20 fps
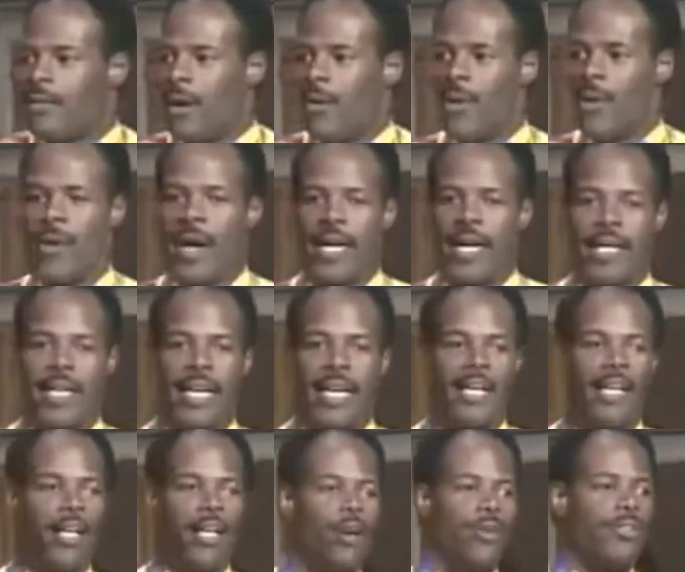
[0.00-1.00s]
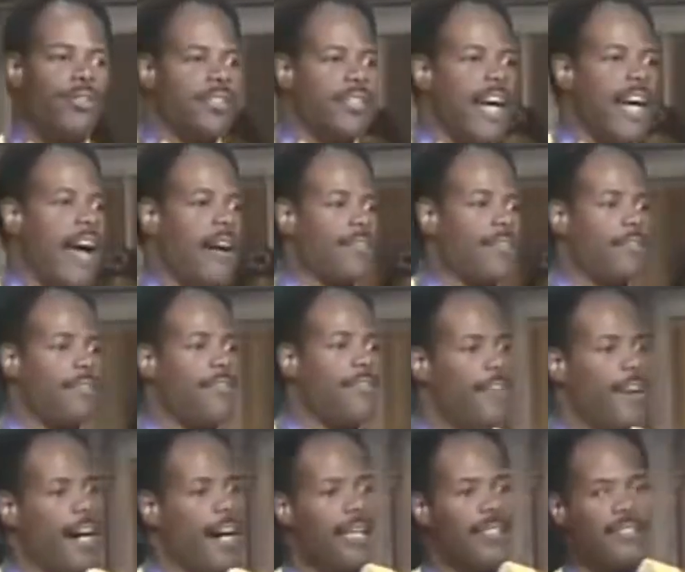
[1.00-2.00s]
Well, we are ready to get loose and have some
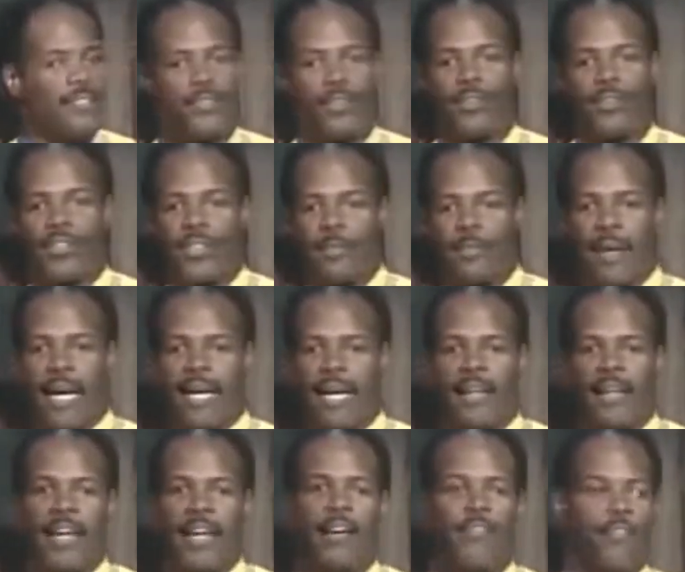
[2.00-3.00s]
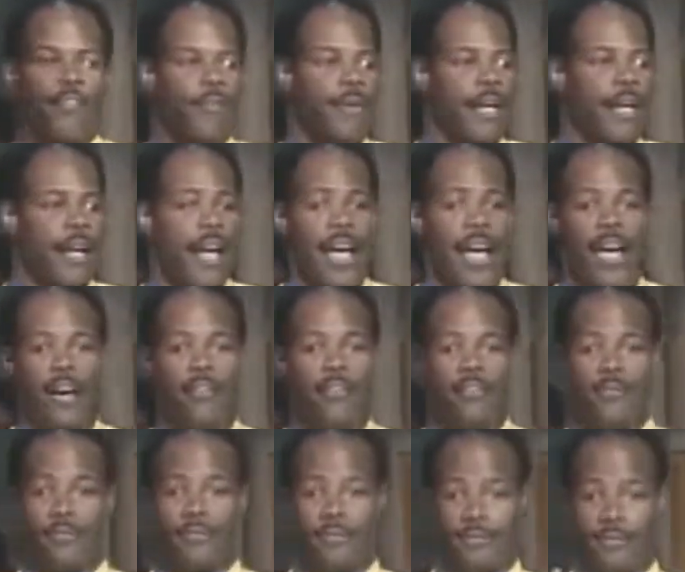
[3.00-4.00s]
fun, so sit back and laugh for about a
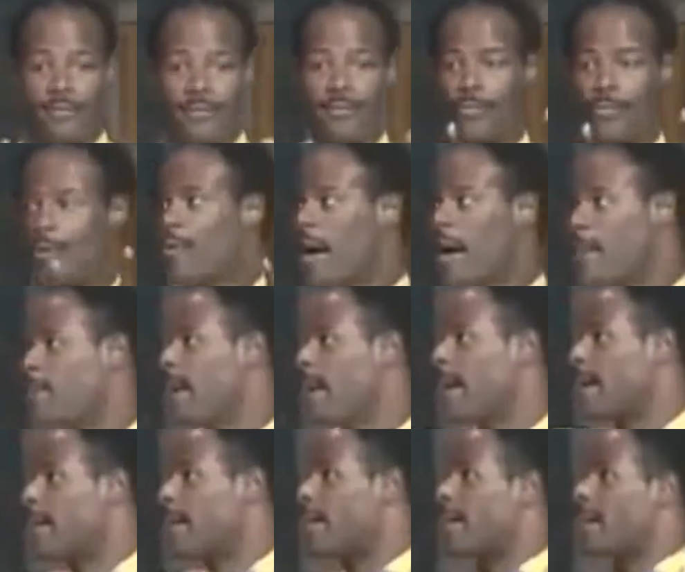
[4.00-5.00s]
half. Be right back.